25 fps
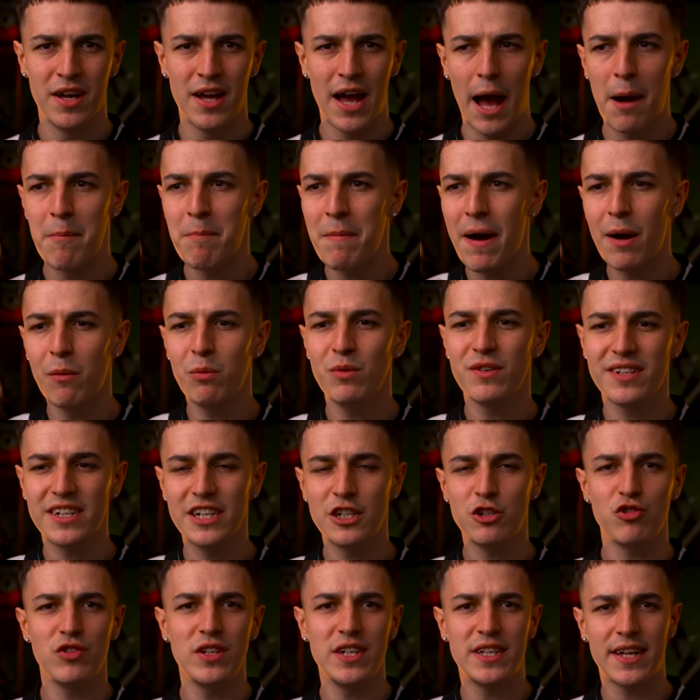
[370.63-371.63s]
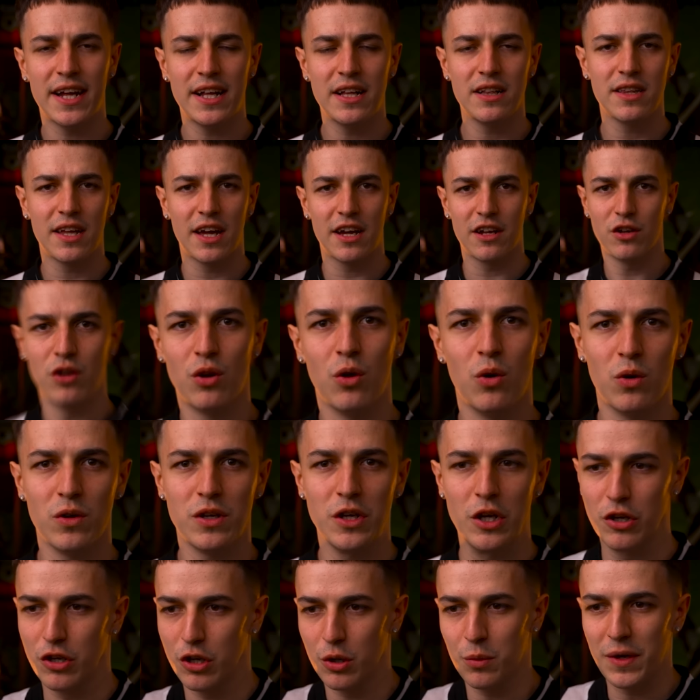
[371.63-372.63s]
A mom was literally telling that, no,
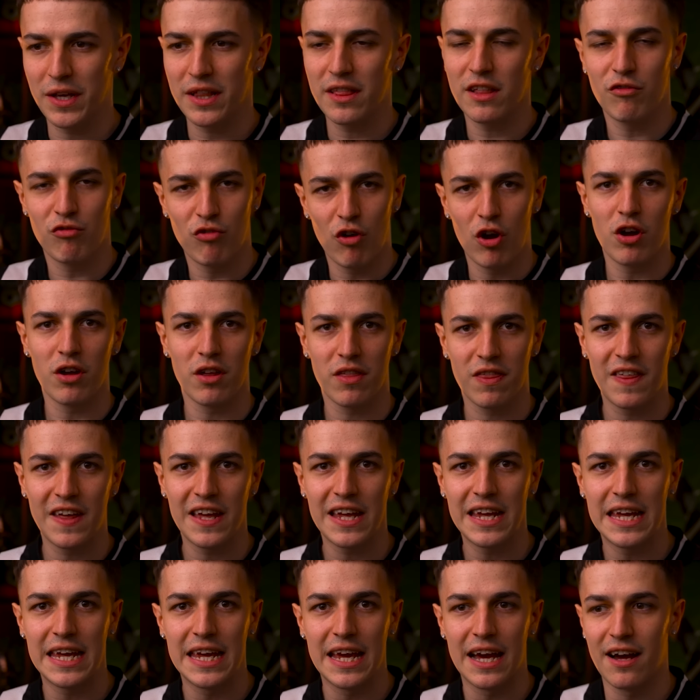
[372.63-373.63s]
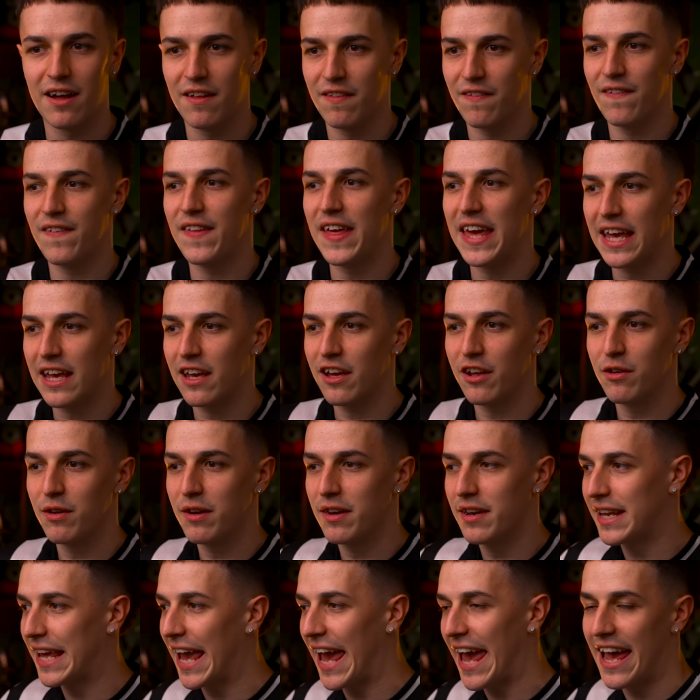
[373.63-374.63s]
you're doing the wrong thing here. They can
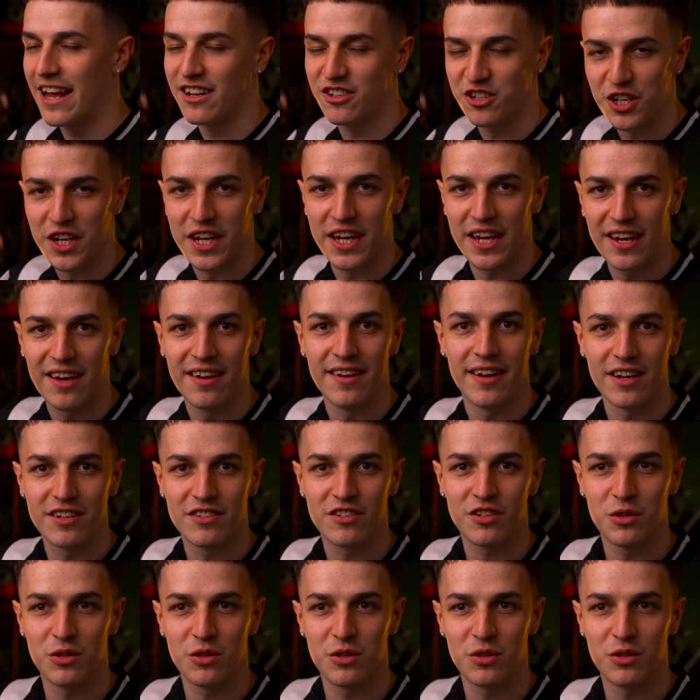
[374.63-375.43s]
get educated at